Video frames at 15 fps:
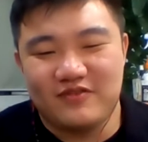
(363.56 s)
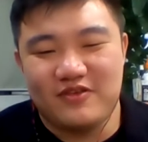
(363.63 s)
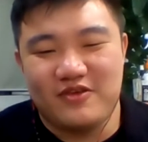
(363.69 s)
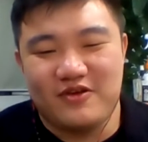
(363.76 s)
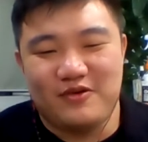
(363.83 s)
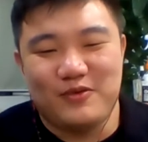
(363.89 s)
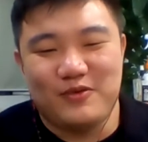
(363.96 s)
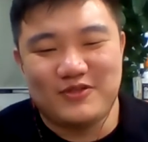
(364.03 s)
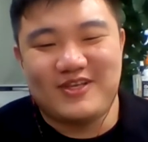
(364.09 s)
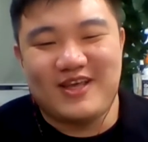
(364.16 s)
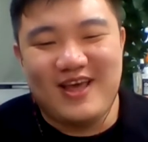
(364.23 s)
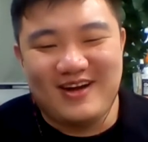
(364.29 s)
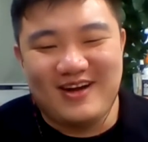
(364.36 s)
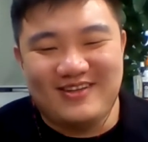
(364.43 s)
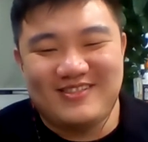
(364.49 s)
thermal
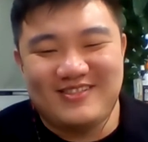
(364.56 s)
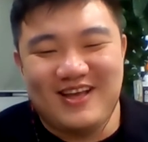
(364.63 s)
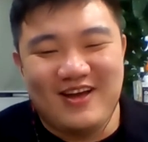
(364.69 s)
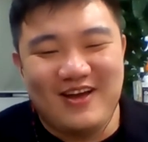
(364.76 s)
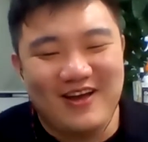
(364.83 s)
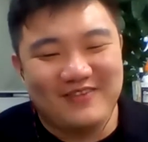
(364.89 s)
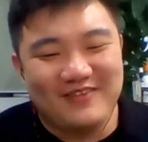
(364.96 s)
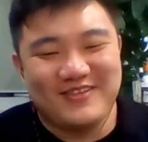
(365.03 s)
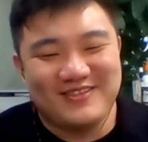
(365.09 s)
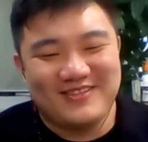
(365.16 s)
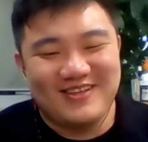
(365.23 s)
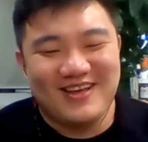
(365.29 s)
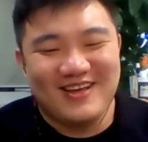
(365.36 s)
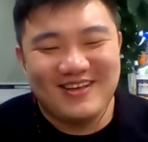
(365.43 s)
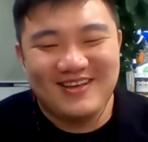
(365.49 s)
scanners, I have to
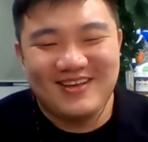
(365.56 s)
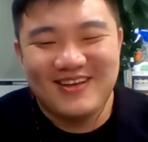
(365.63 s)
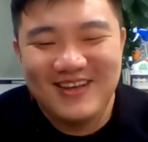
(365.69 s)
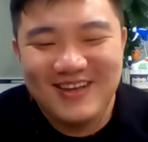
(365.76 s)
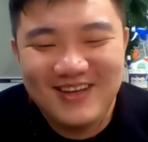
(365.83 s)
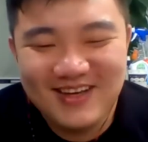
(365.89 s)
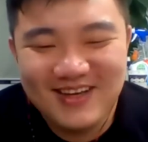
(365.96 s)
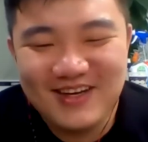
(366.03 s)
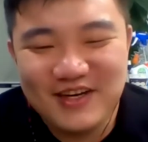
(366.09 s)
say. Yeah.